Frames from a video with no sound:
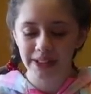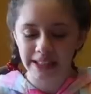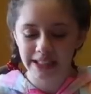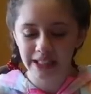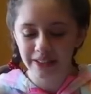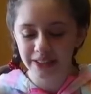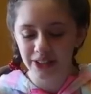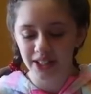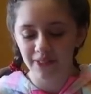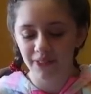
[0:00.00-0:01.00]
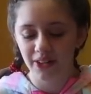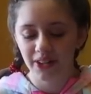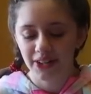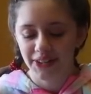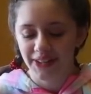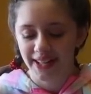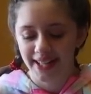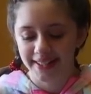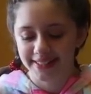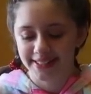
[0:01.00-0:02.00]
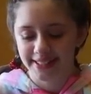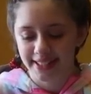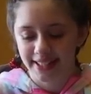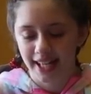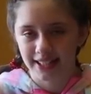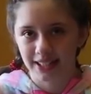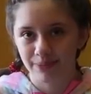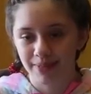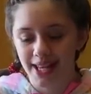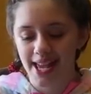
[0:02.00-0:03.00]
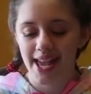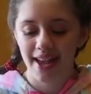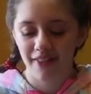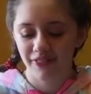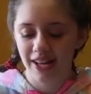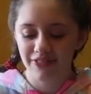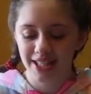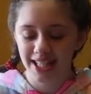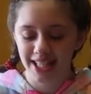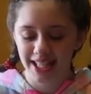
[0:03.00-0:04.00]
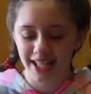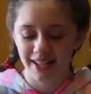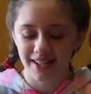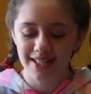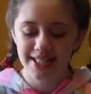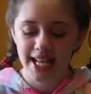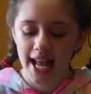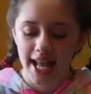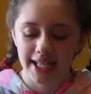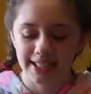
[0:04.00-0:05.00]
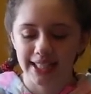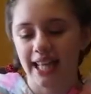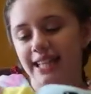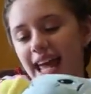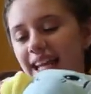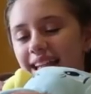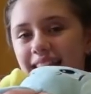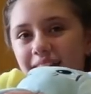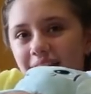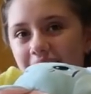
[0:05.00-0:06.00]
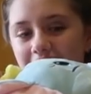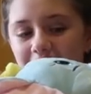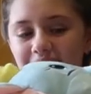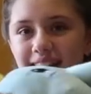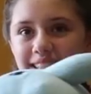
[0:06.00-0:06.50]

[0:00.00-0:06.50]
He's so adorable, and he has his big fluffy ears, his tiny little hat.